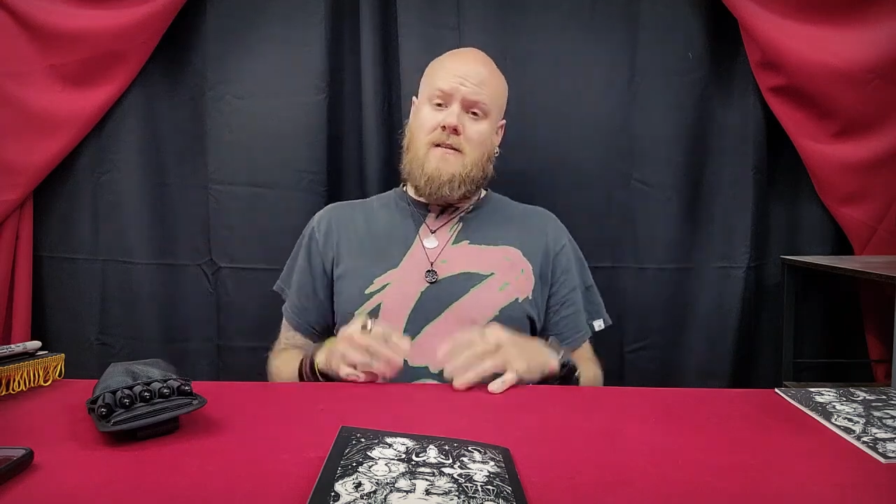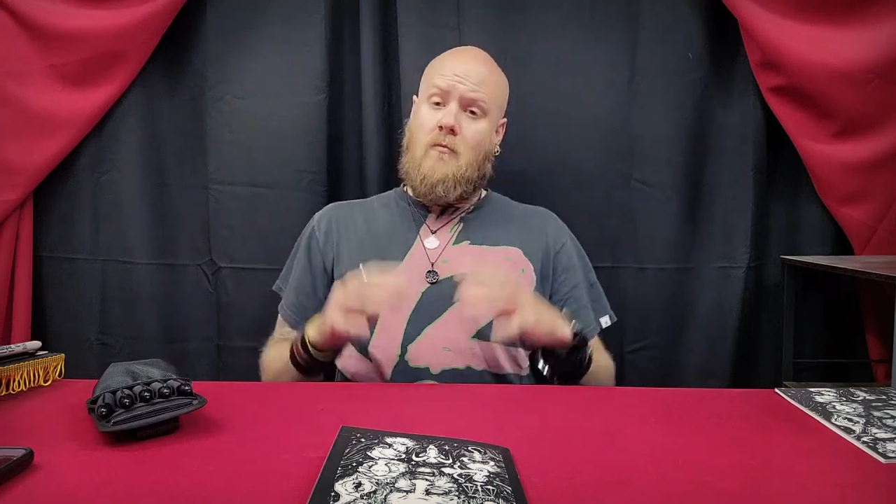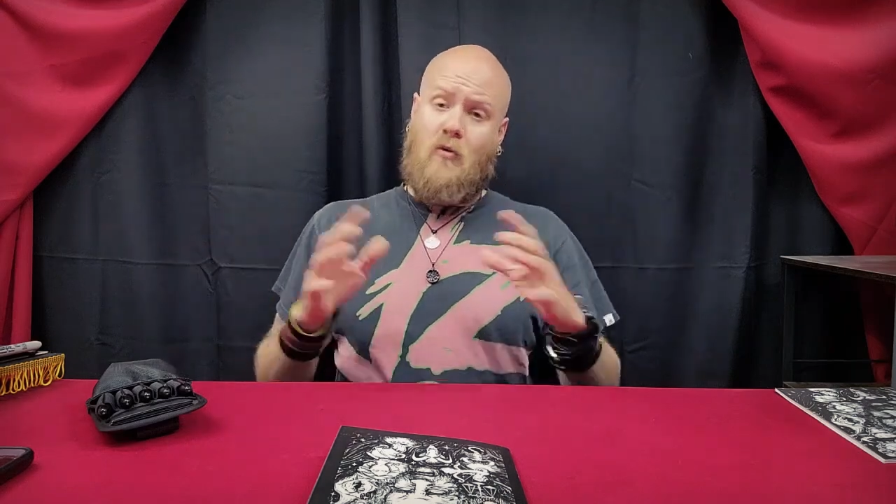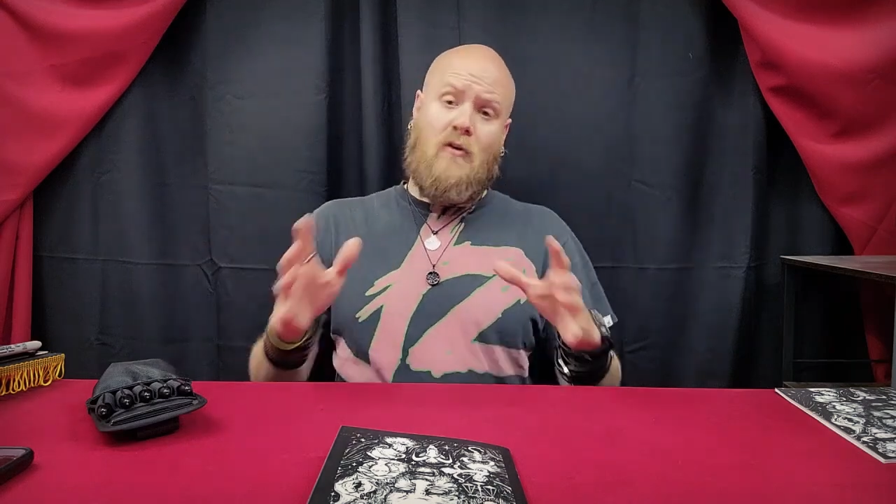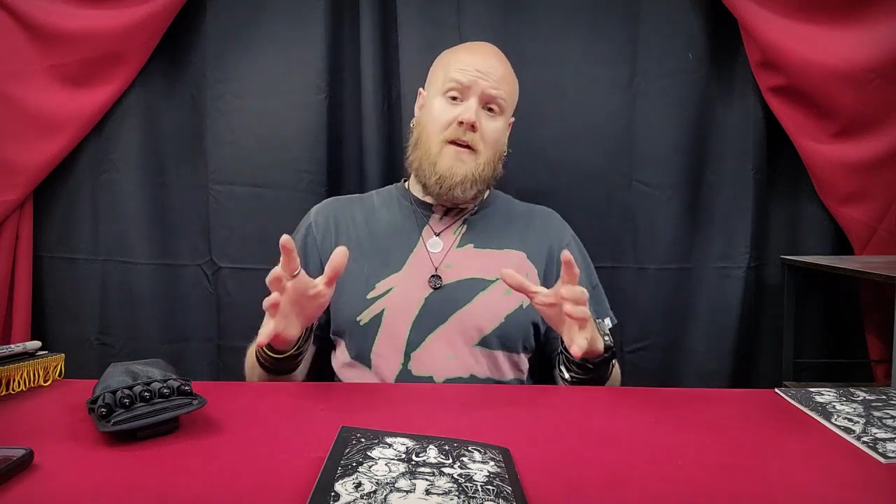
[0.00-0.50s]
He's a
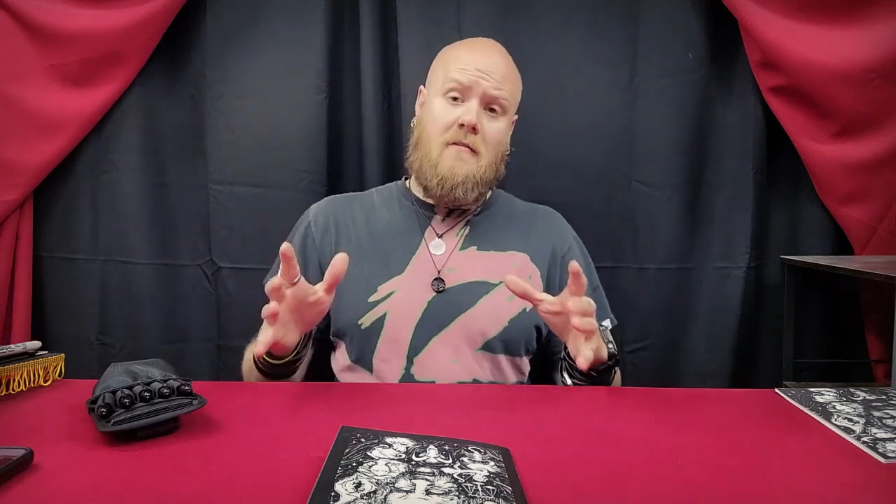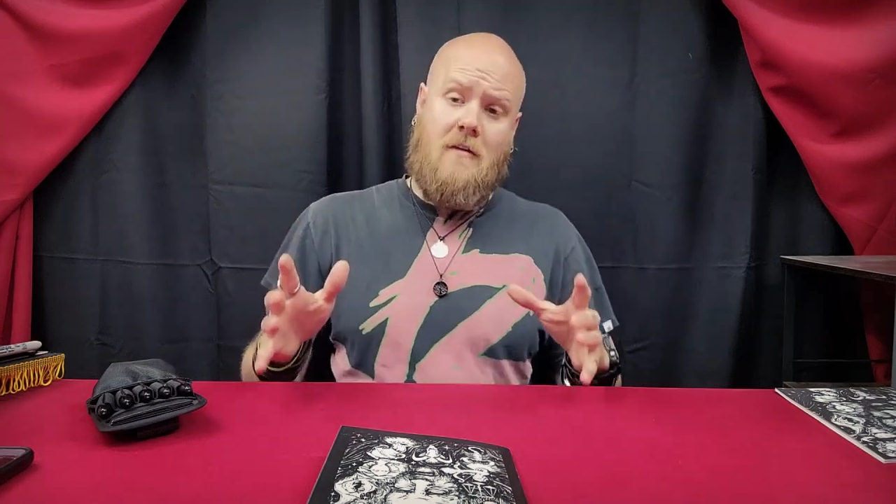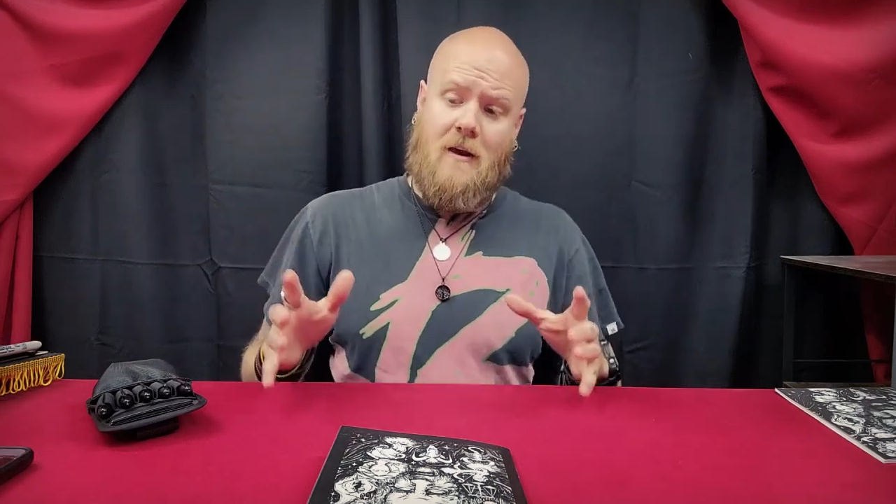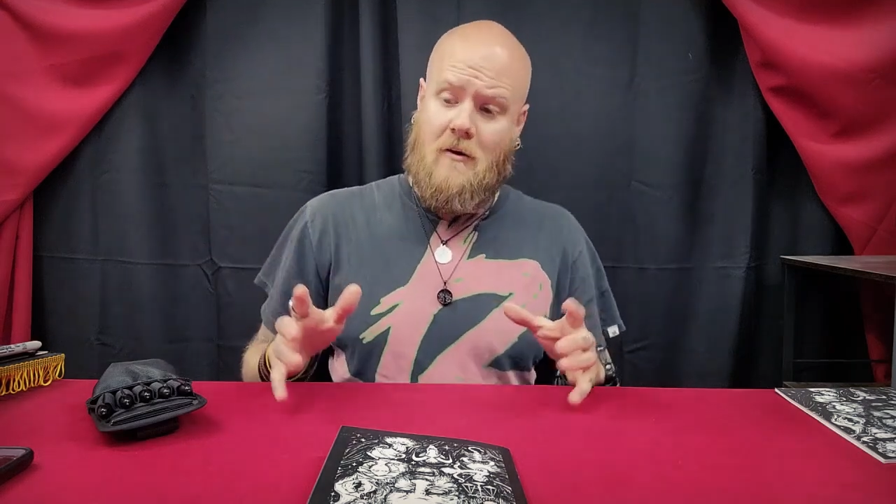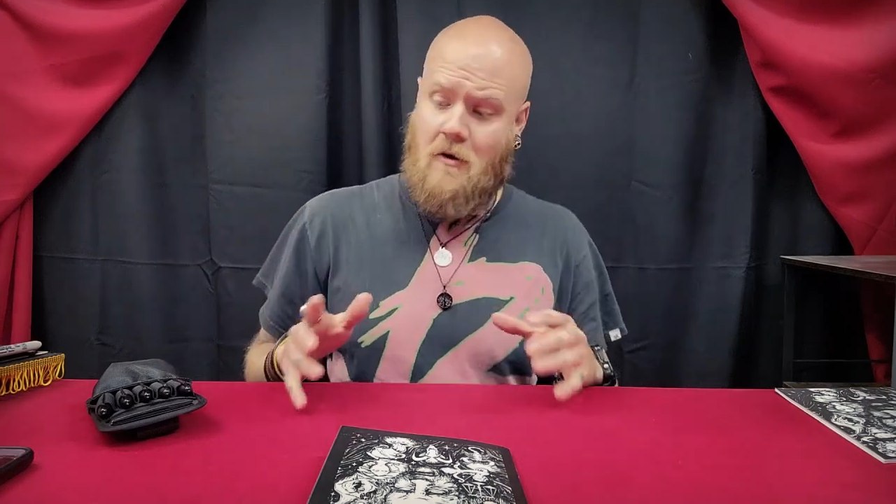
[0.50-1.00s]
brilliant
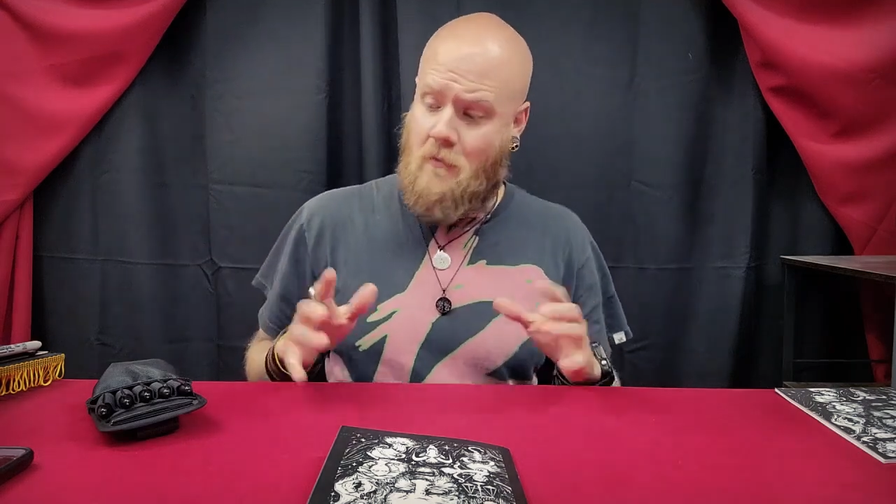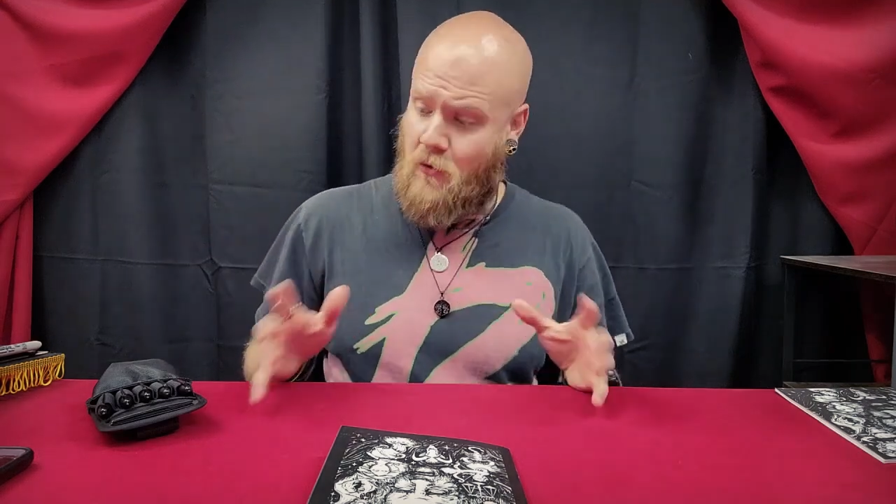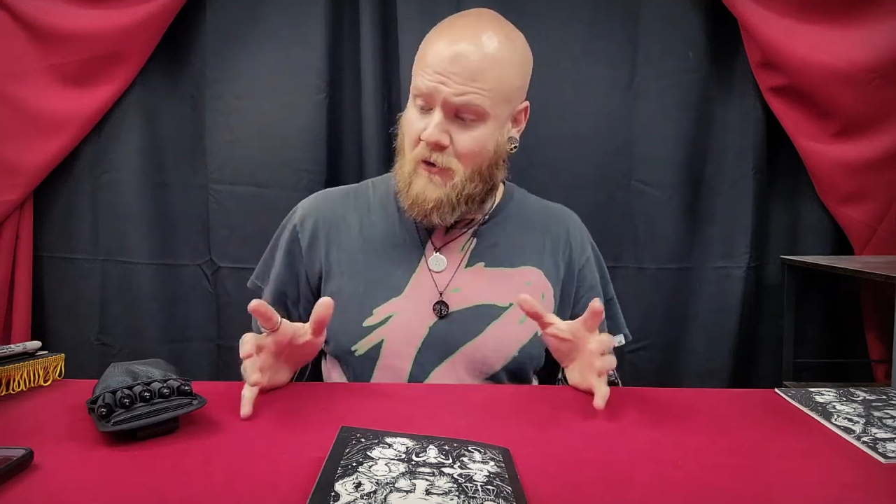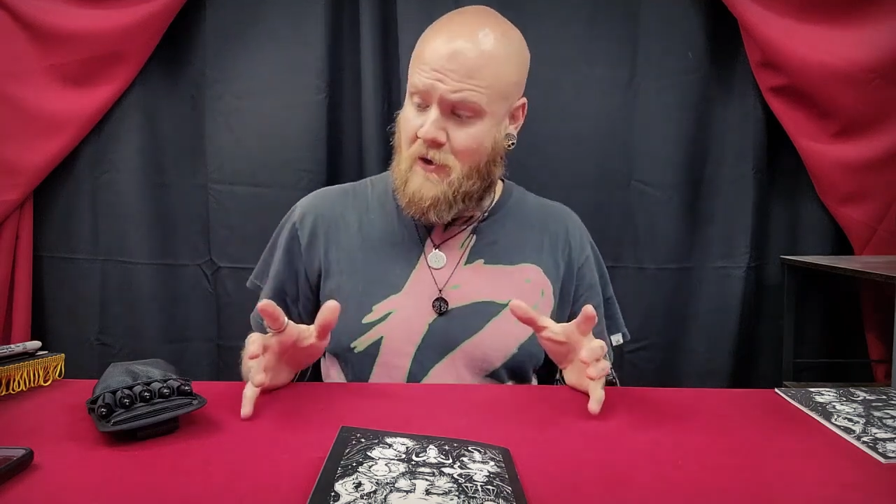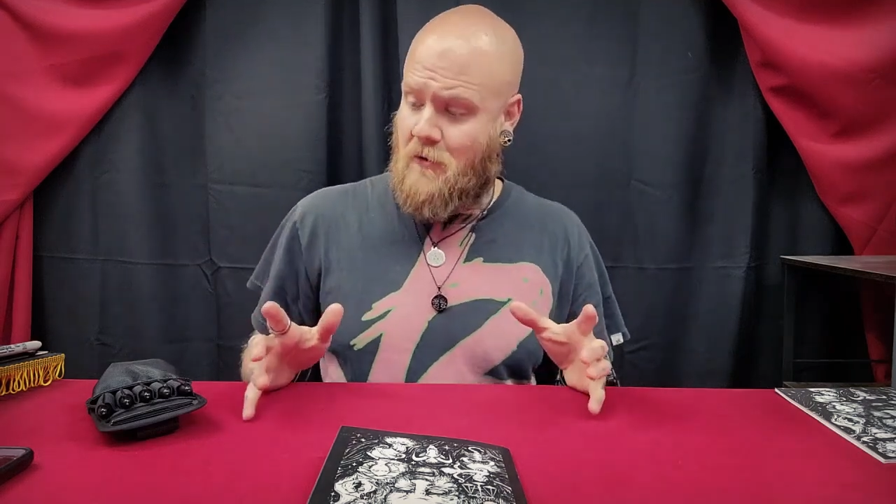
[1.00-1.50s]
thinker, a
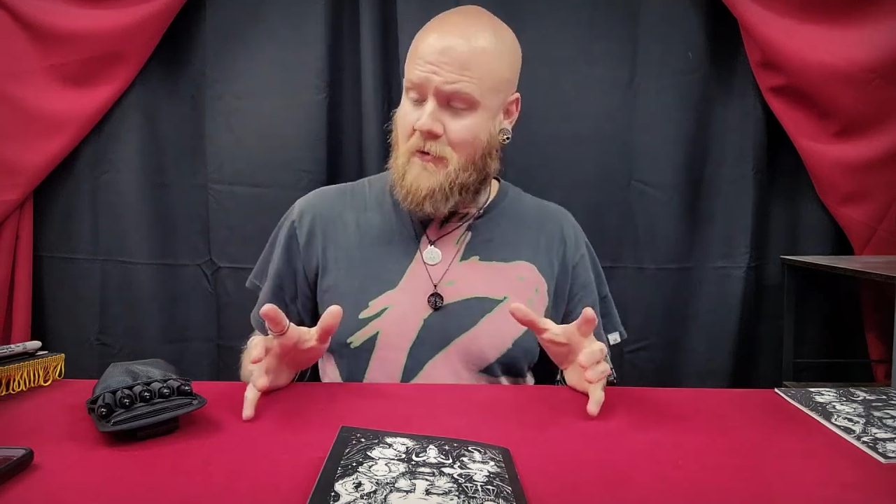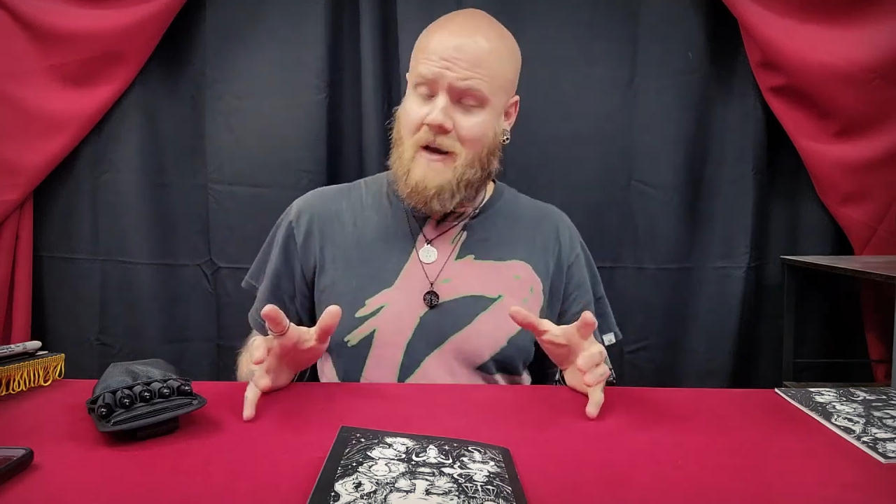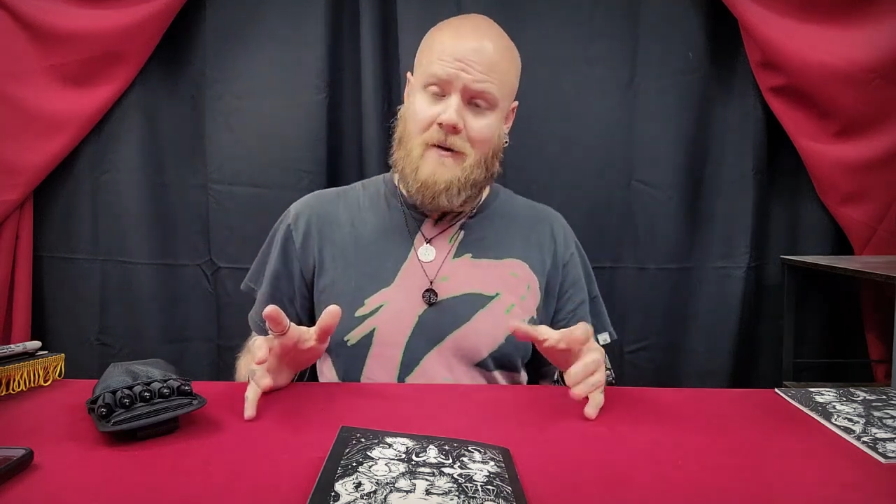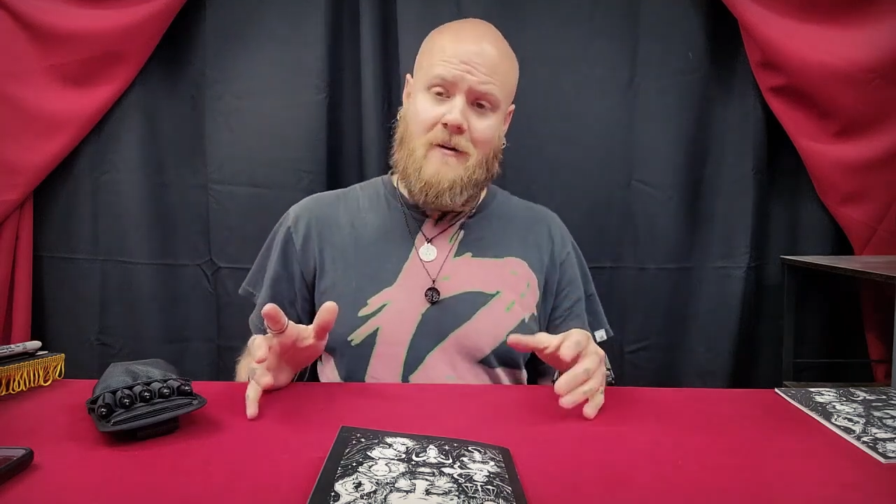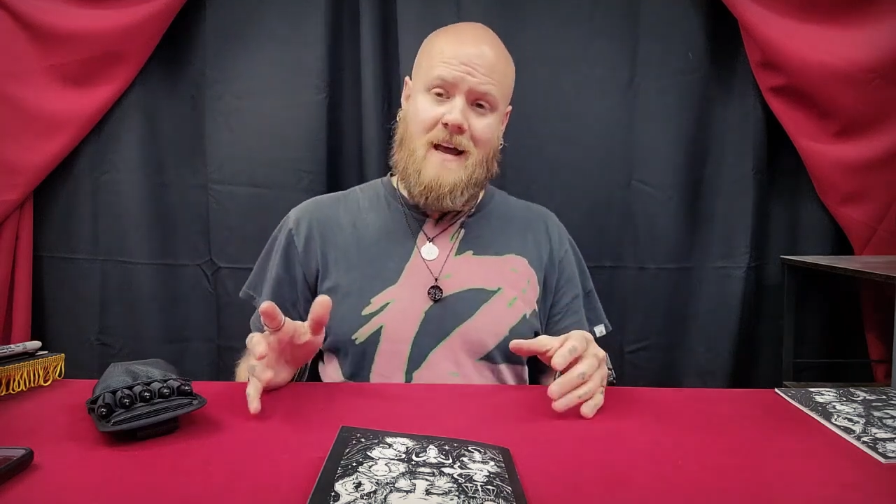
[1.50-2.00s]
brilliant creator,